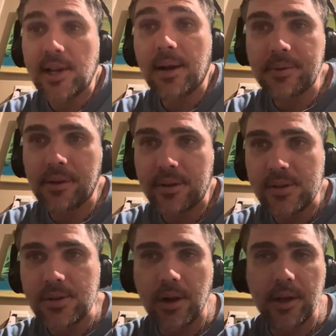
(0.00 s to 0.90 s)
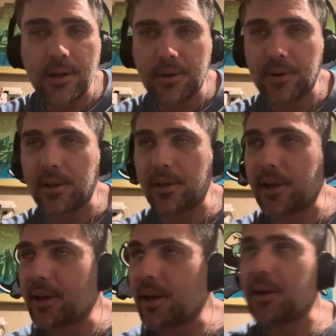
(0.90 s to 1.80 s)
up to this, right? Karina
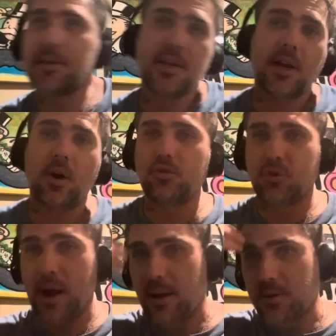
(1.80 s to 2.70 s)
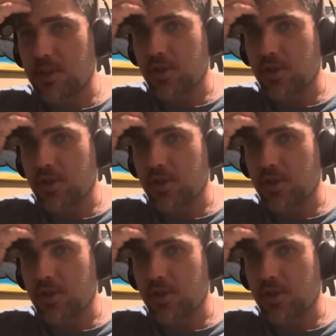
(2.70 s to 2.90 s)
like kind of is like all drowsy.